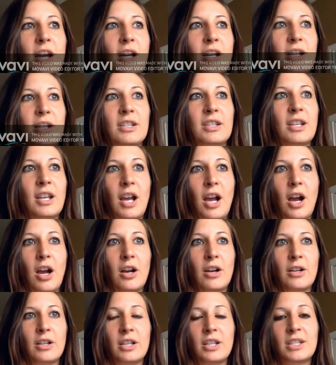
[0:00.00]
uh,
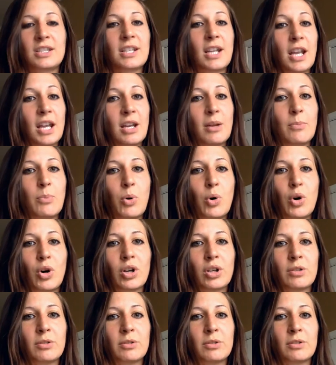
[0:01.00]
it's an
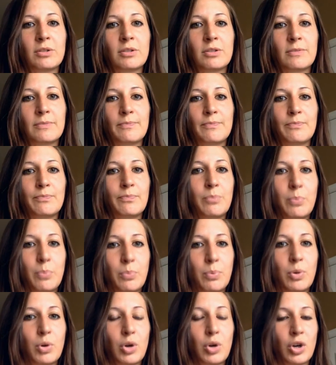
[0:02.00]
important
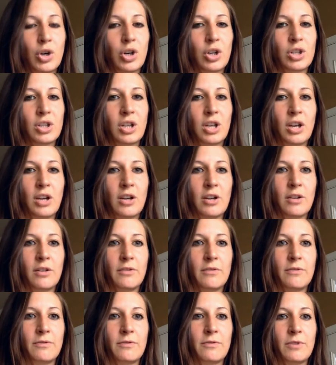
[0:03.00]
part
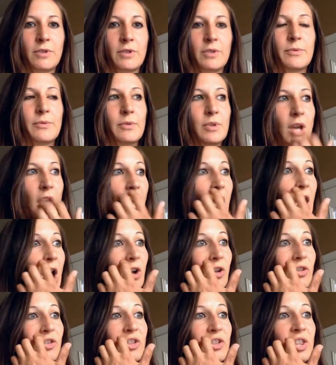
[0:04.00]
of
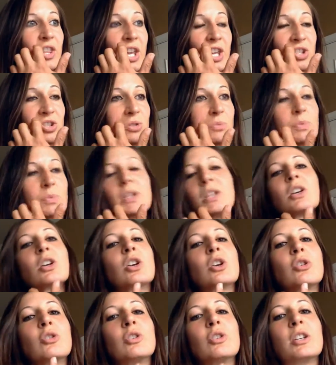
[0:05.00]
health that should be
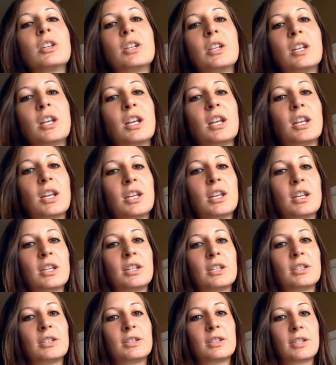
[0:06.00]
included
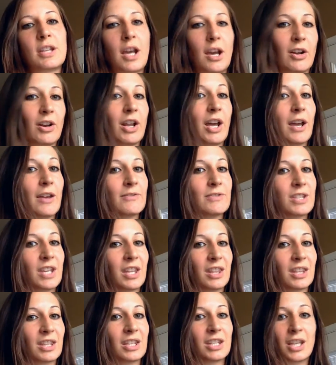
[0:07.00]
in our lives.
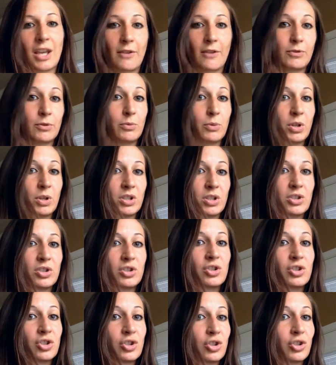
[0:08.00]
I think everyone
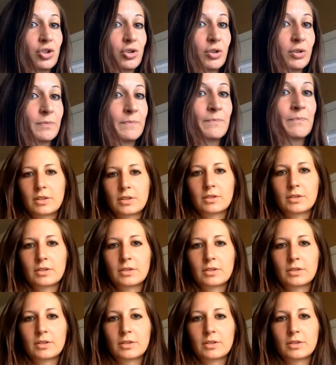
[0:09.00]
should do it.